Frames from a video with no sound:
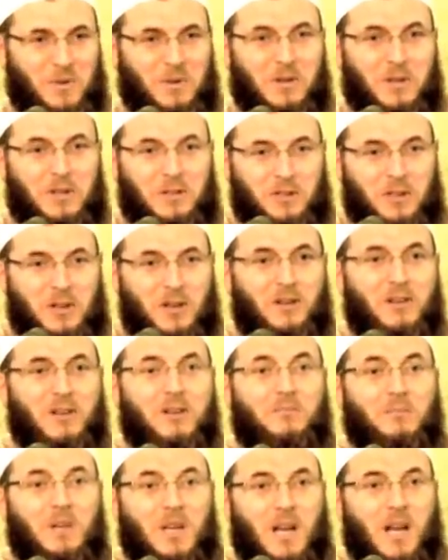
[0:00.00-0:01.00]
Your
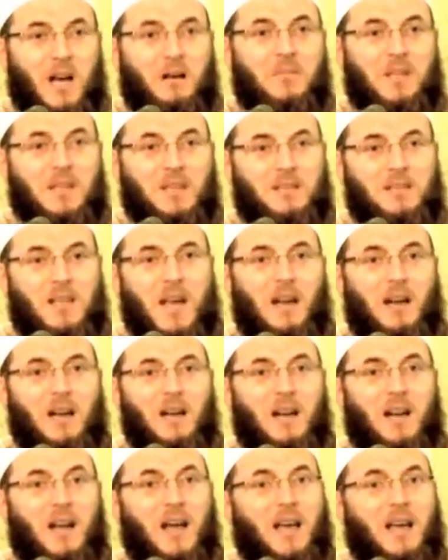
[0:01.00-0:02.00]
children become
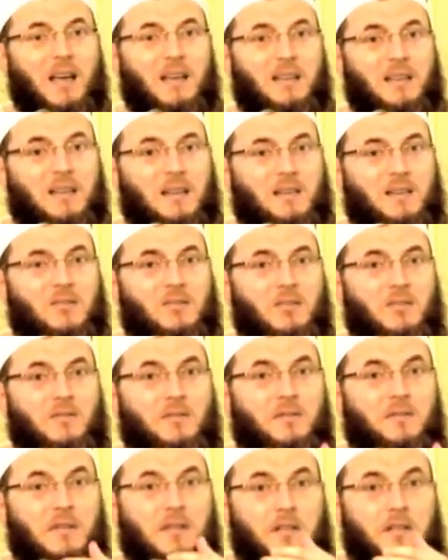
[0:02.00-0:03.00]
exactly like the rest
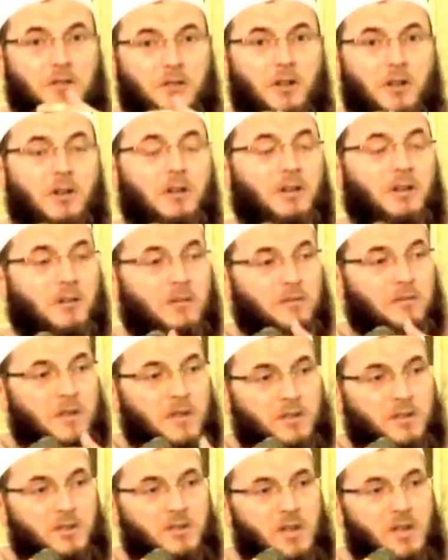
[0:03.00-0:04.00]
of the, ch-
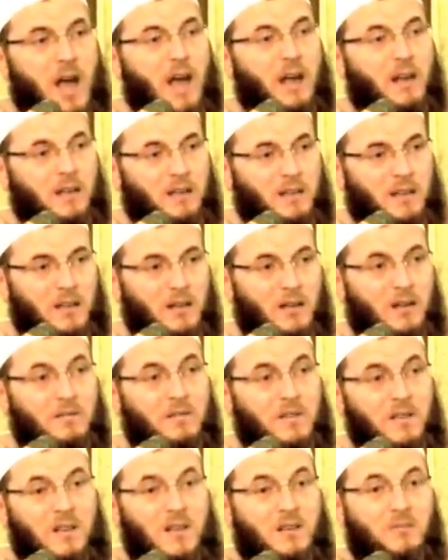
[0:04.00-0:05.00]
the society,
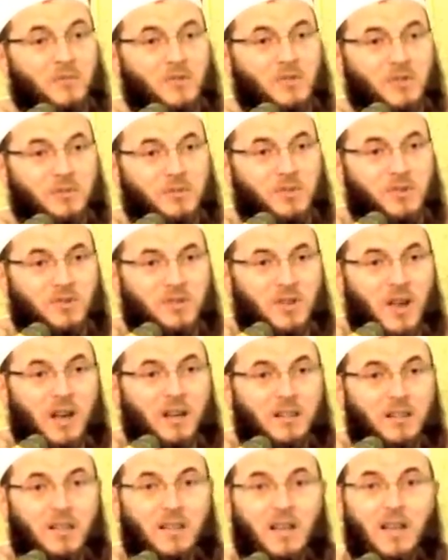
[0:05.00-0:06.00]
of the non Muslim
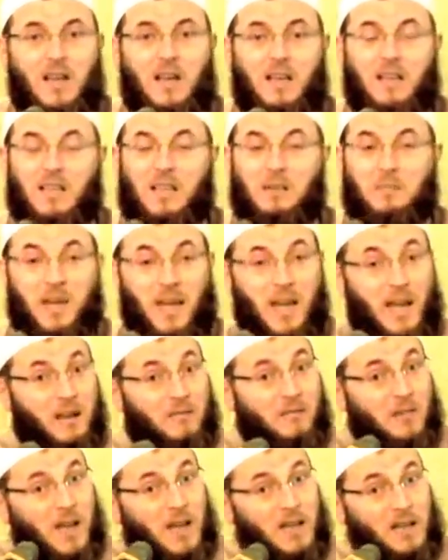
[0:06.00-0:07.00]
society. They
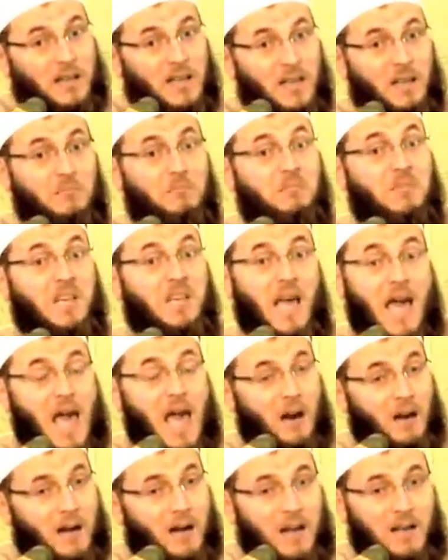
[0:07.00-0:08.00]
behave like them, they
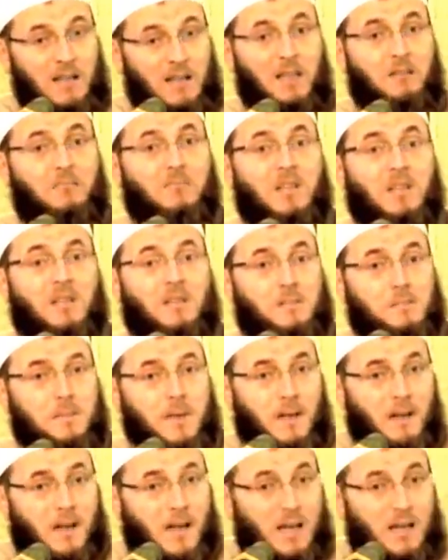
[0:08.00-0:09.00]
act like them, they
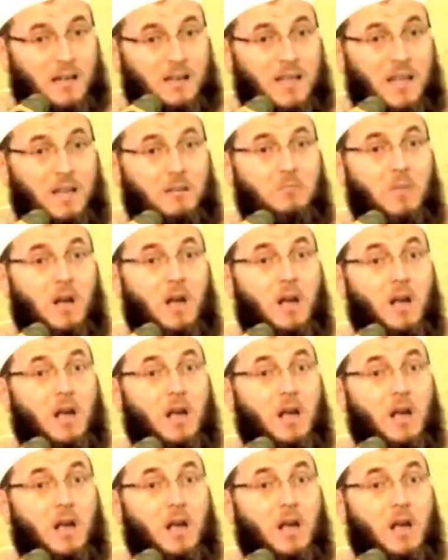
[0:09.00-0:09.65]
speak like them,